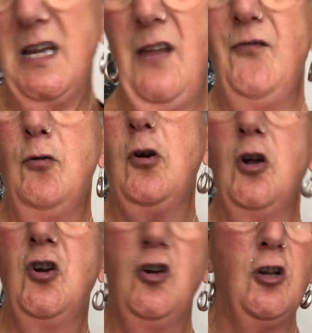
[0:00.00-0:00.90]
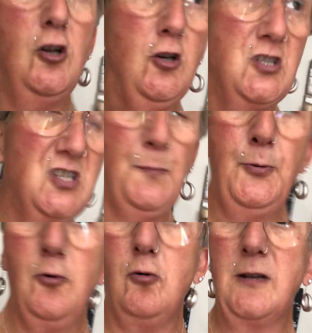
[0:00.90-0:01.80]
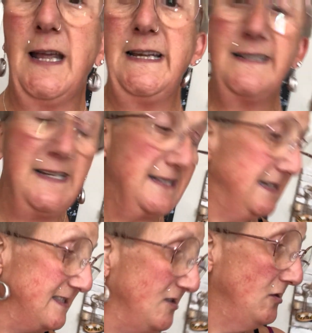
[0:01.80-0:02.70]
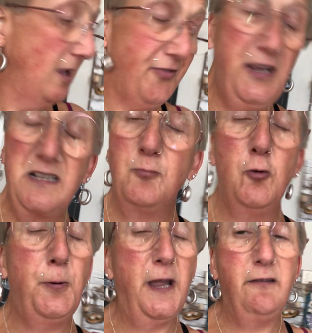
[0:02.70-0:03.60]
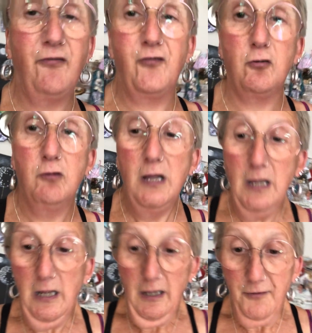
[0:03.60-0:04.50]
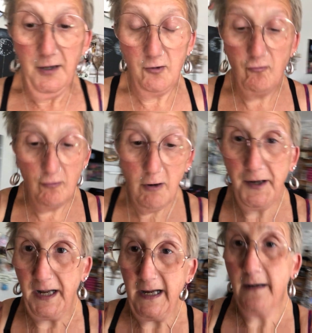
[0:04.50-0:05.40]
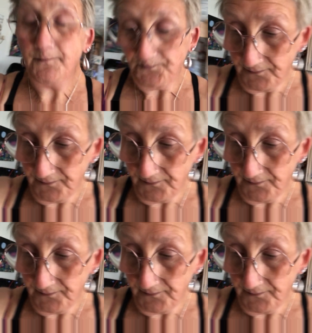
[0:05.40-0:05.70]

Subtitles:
to give you a good lot of support, ladies. It's nothing's more painful than running